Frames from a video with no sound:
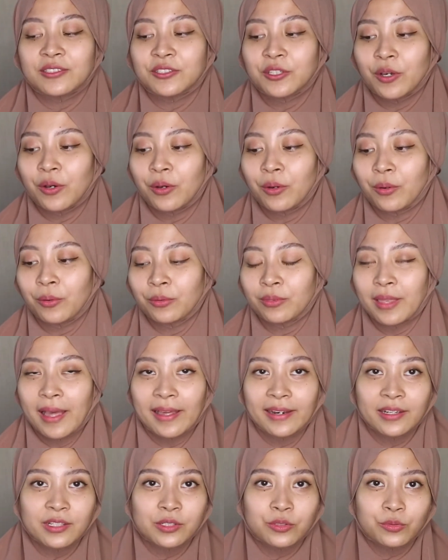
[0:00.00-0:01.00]
So
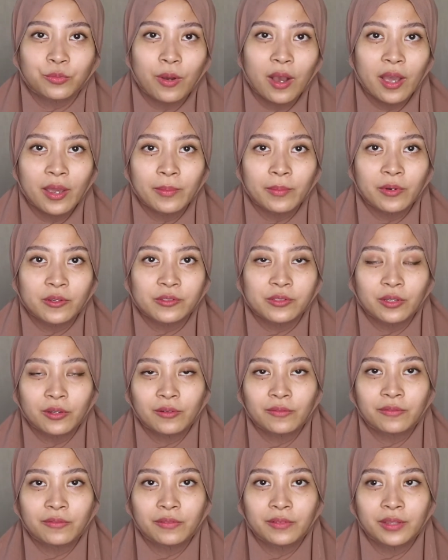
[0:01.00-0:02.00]
that is why most
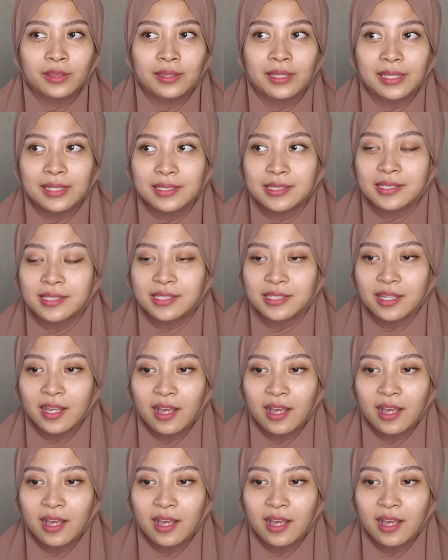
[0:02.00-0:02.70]
of these